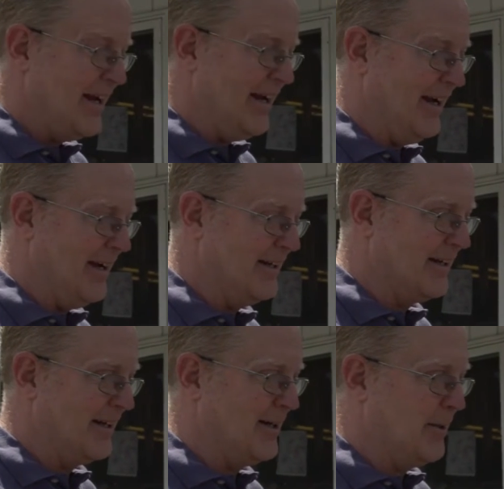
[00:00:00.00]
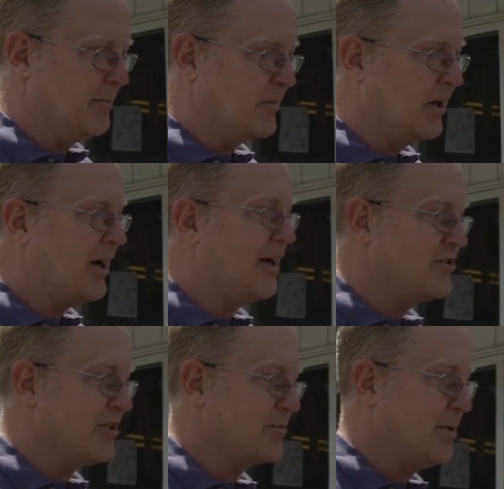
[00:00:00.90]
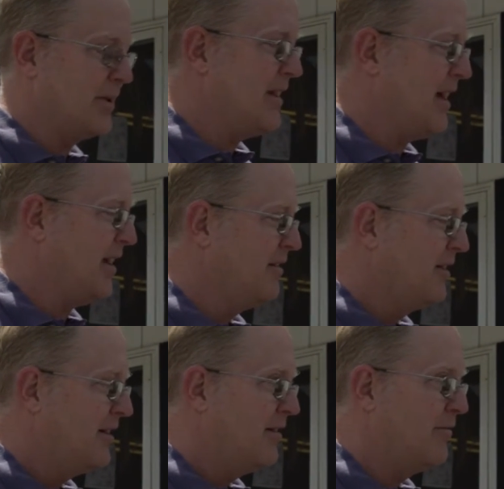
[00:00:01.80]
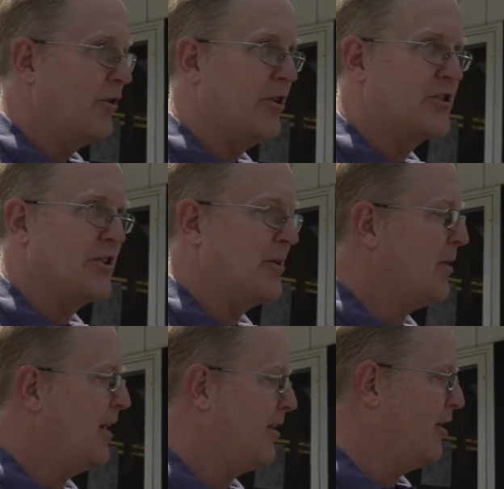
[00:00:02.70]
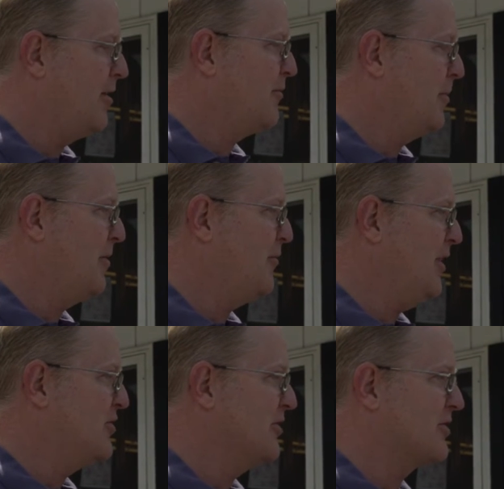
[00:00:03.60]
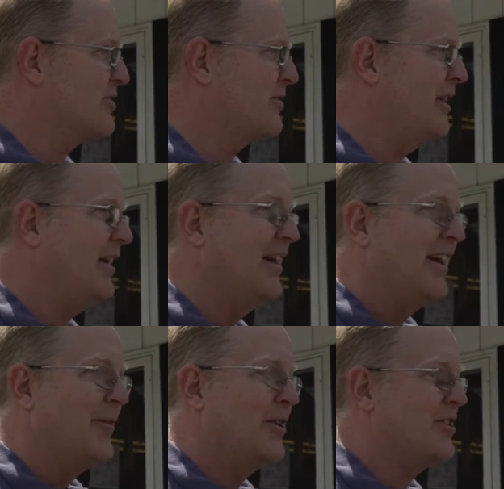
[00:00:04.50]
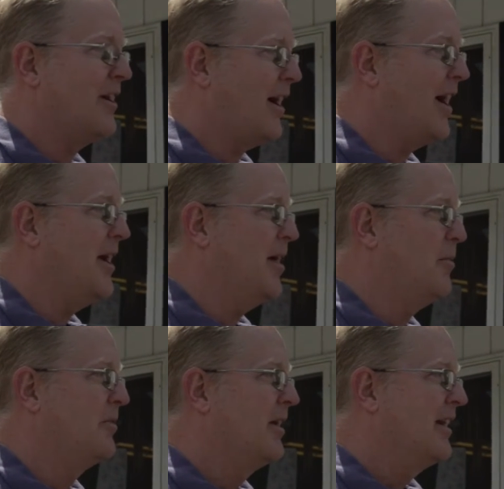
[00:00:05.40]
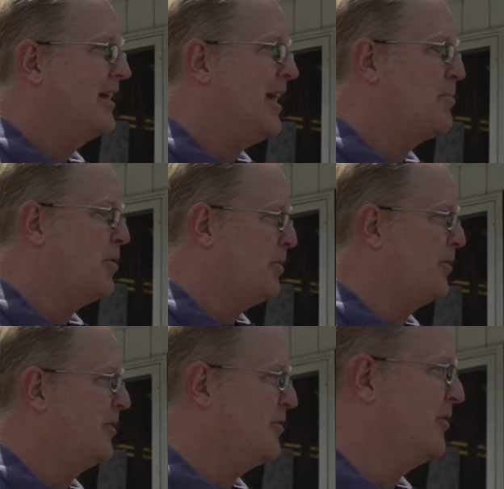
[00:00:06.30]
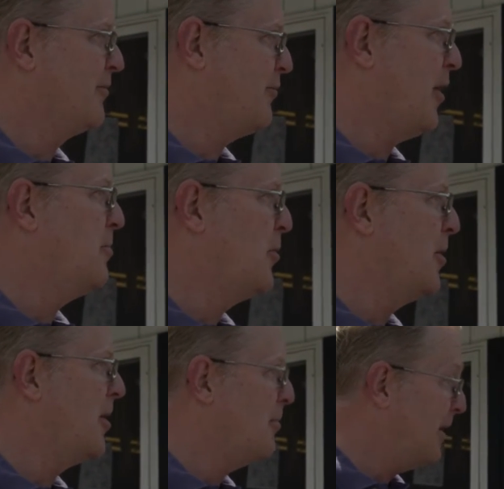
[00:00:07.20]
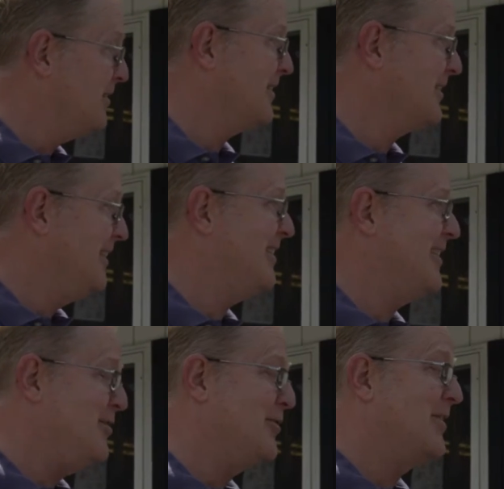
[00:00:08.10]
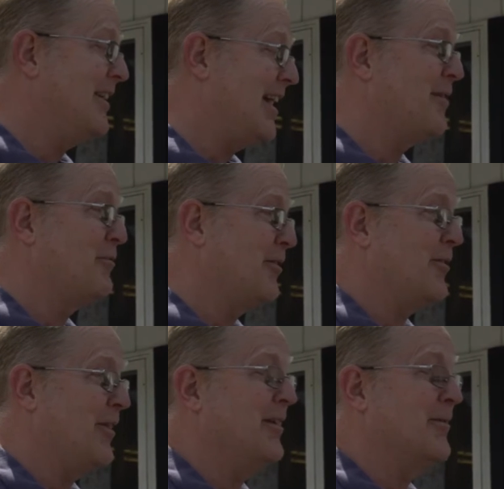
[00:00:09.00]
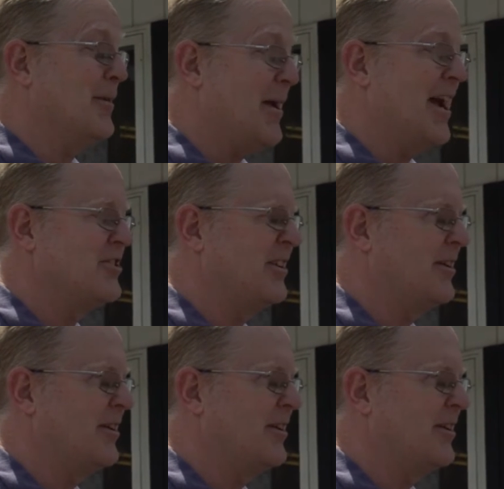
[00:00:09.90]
And um, God just put that verse on my heart from Ephesians 3, which I am capable of doing far more abundantly than you could ever think or imagine.